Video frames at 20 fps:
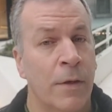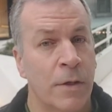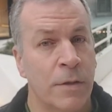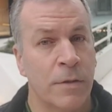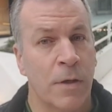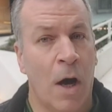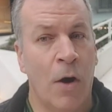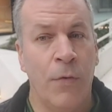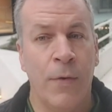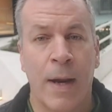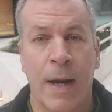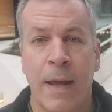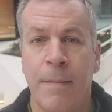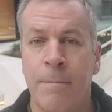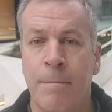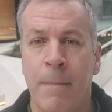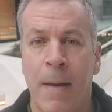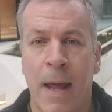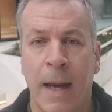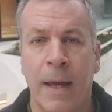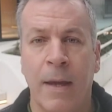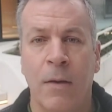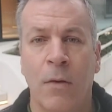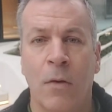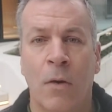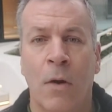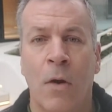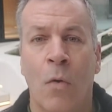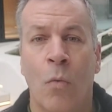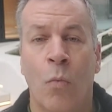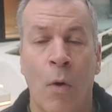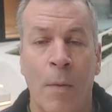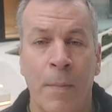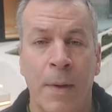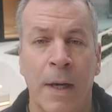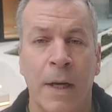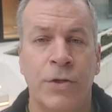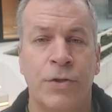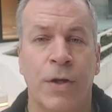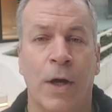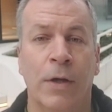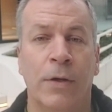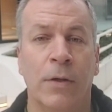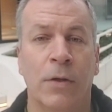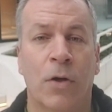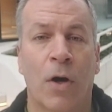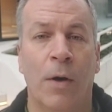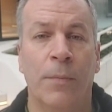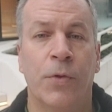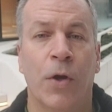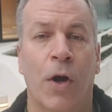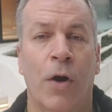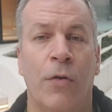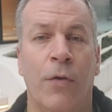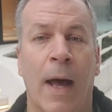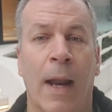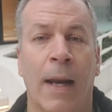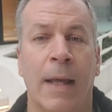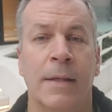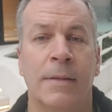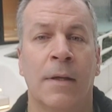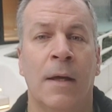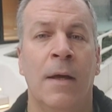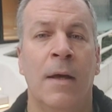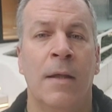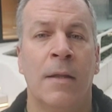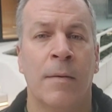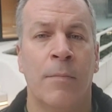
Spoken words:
There's already many women and children come to our rallies.